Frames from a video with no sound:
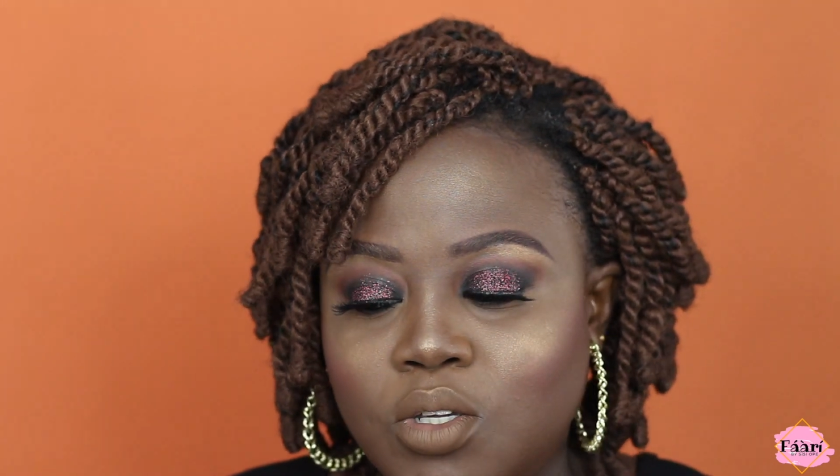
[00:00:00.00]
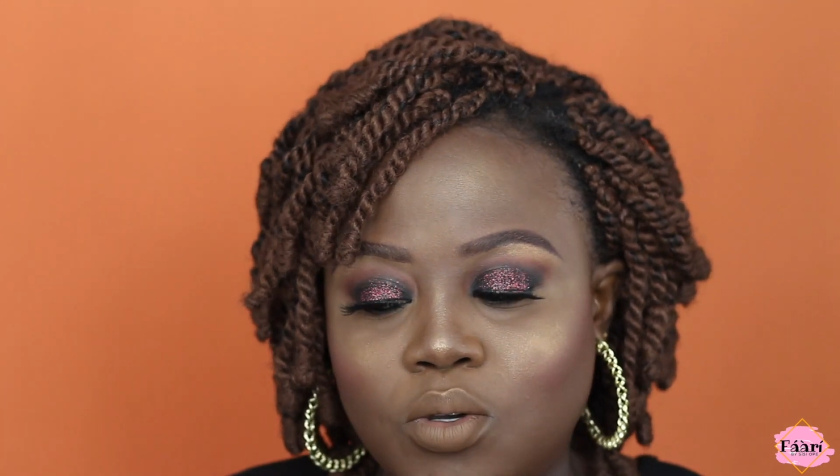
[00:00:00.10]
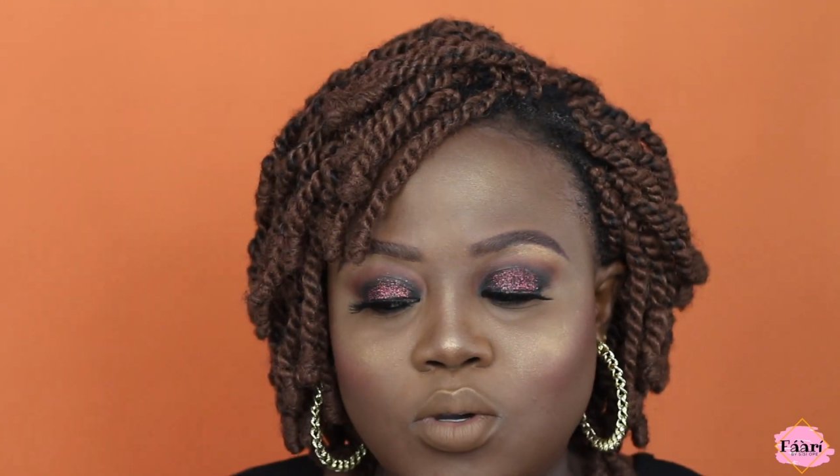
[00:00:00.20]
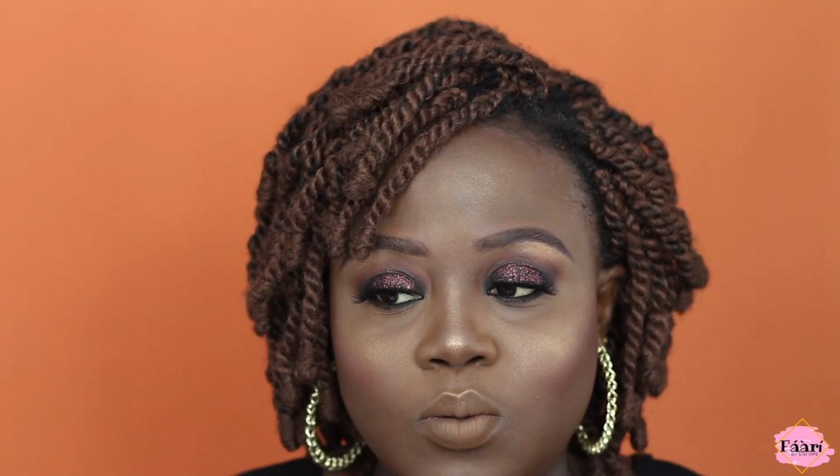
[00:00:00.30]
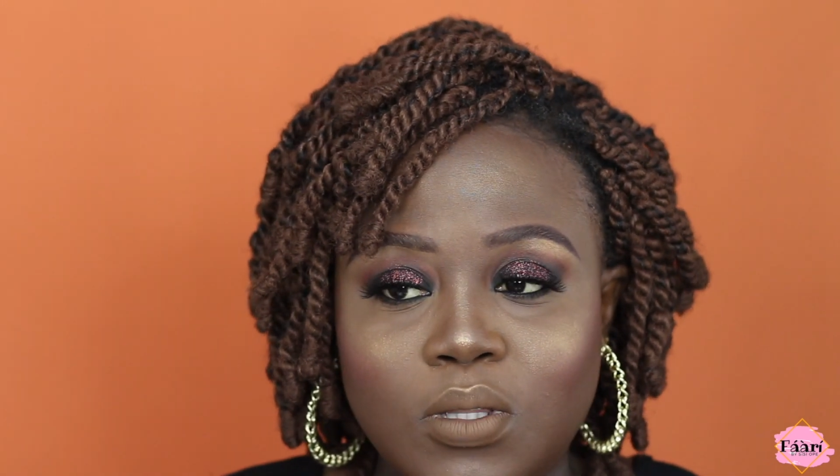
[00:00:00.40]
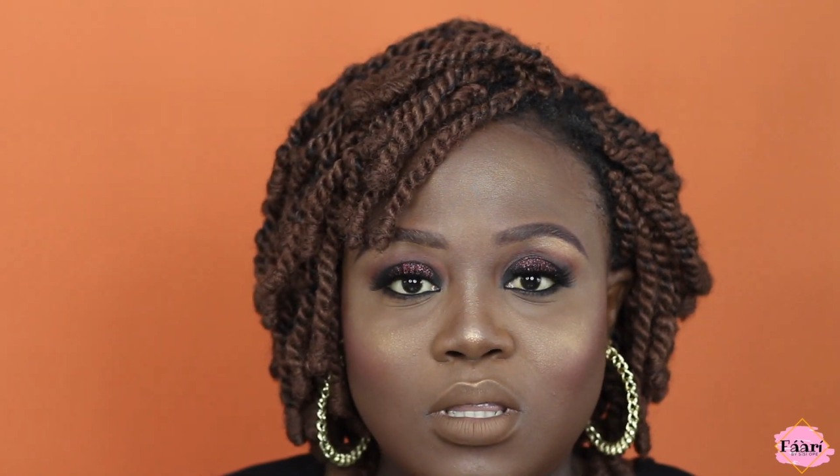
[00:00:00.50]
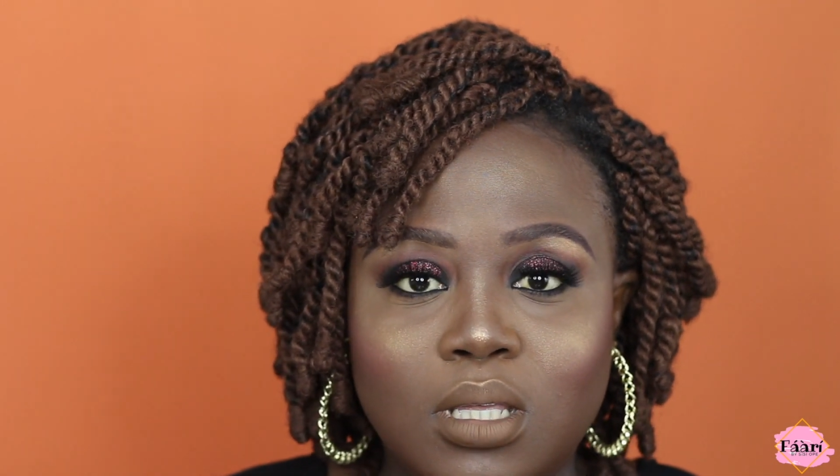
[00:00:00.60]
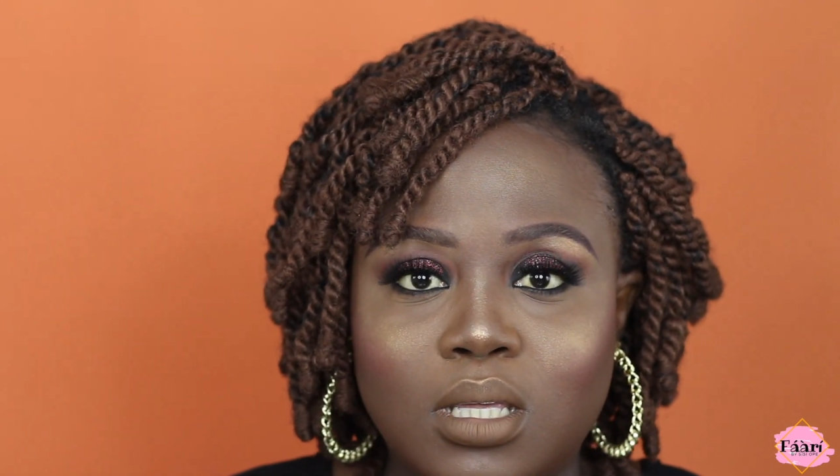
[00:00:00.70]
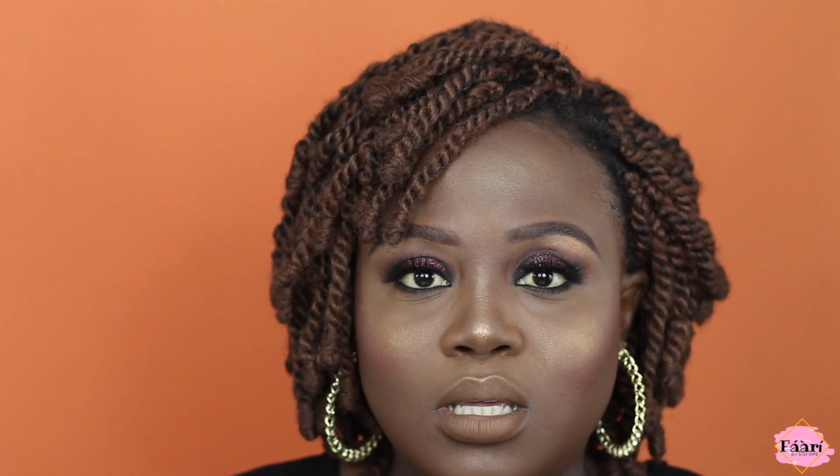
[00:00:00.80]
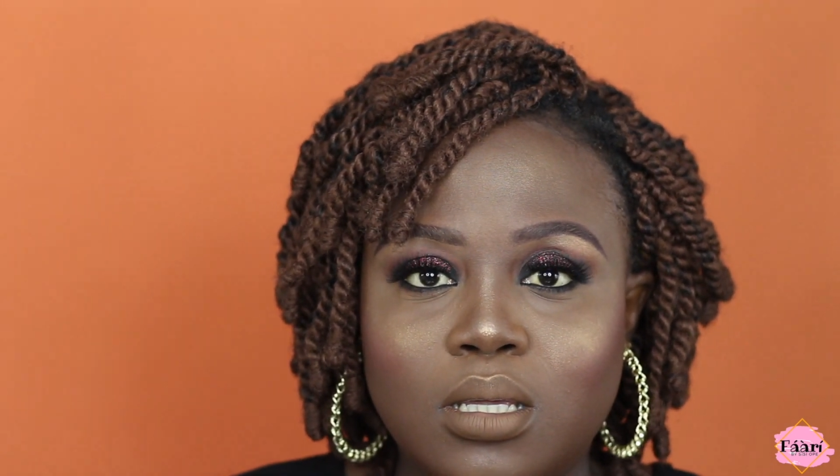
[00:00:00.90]
you go with
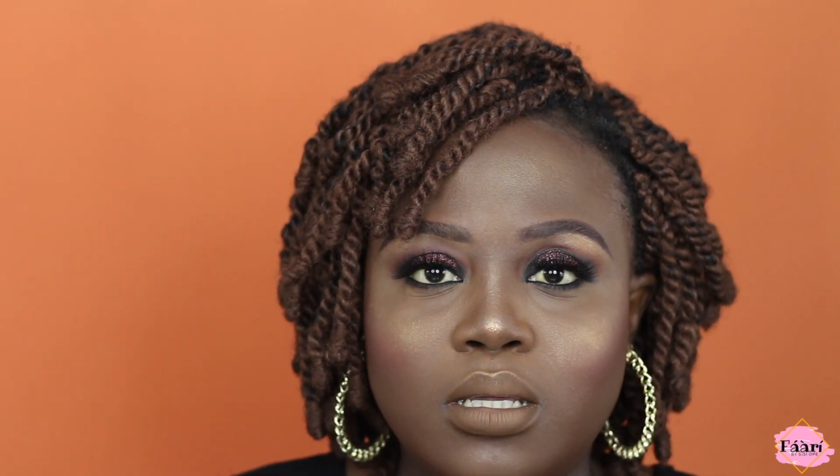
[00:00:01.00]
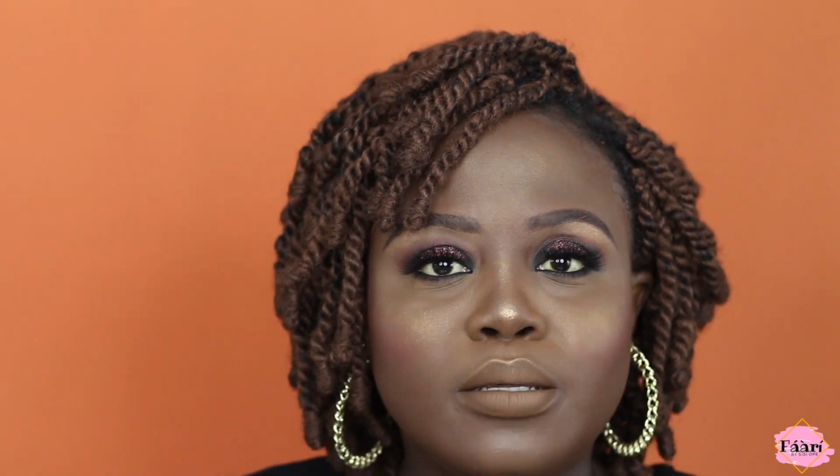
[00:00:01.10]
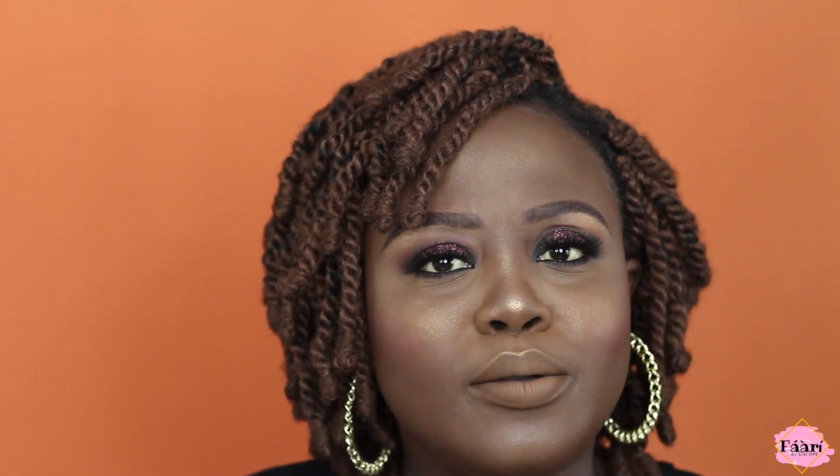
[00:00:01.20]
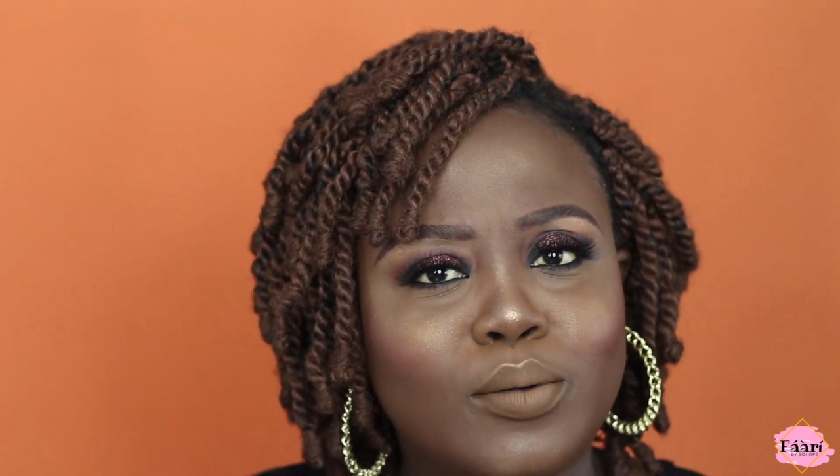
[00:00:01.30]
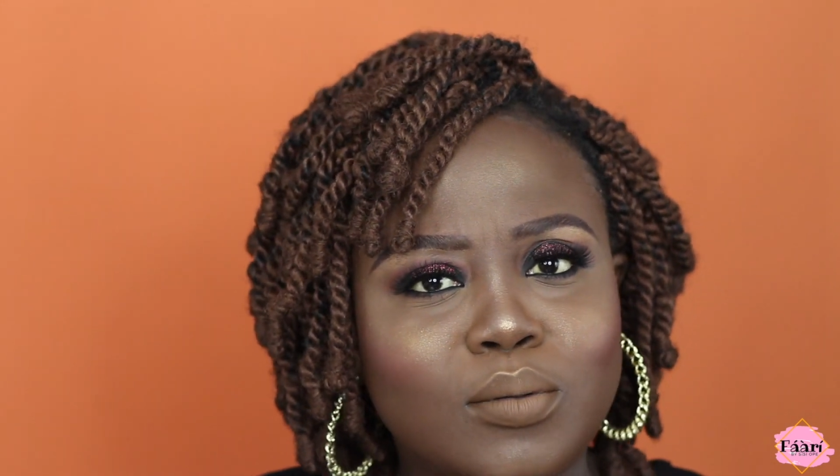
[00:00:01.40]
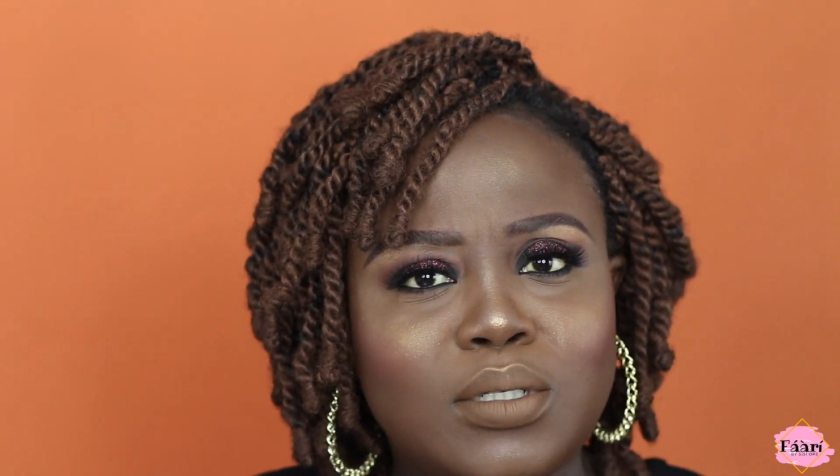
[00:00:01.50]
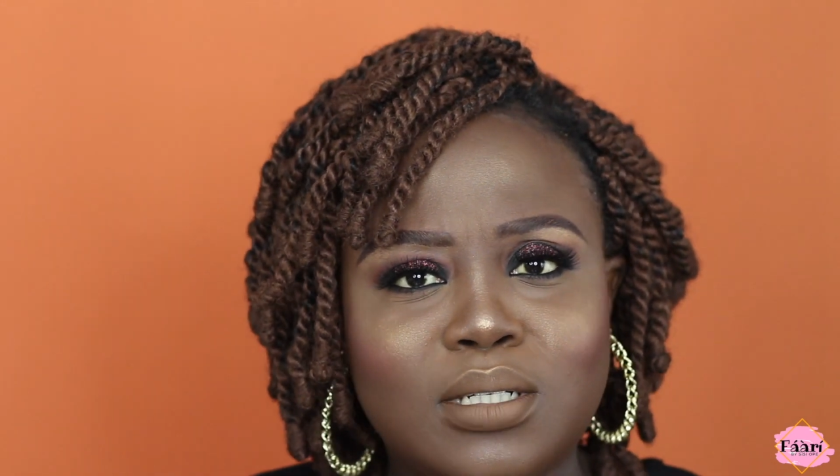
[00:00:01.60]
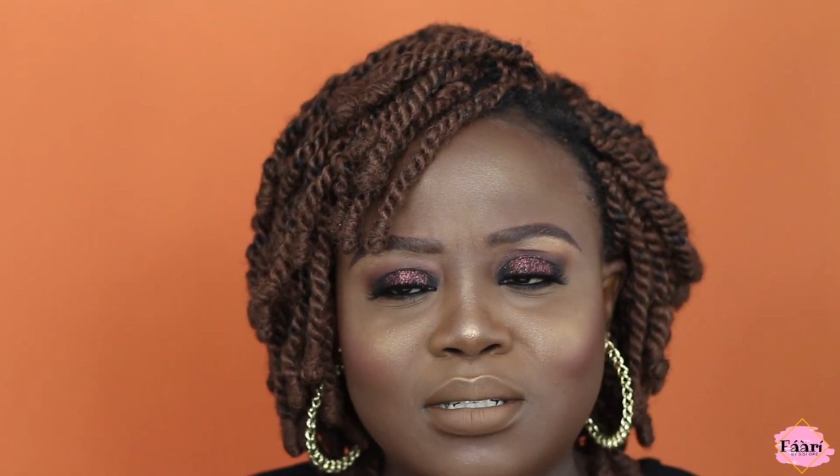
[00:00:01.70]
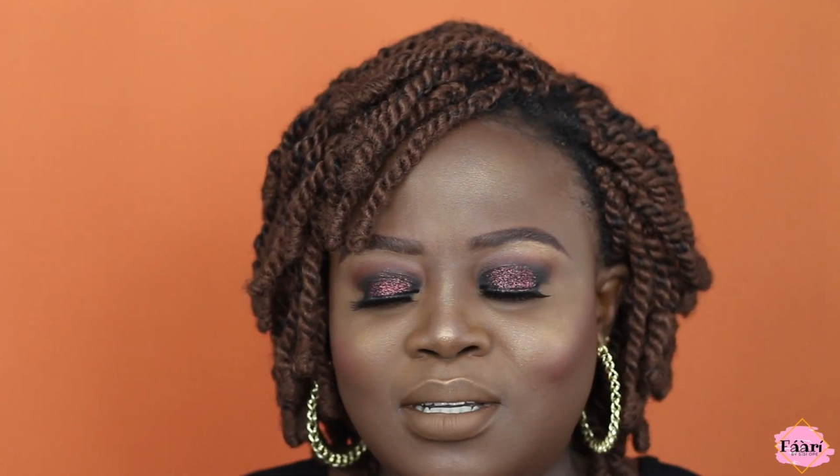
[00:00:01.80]
the gold.